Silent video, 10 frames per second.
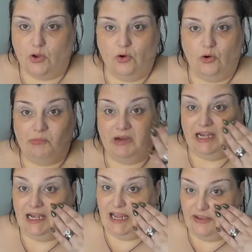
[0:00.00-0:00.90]
or my
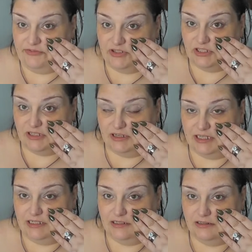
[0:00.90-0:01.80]
left
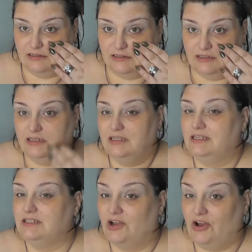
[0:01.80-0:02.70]
side
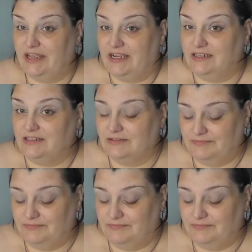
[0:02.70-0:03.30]
is high-end.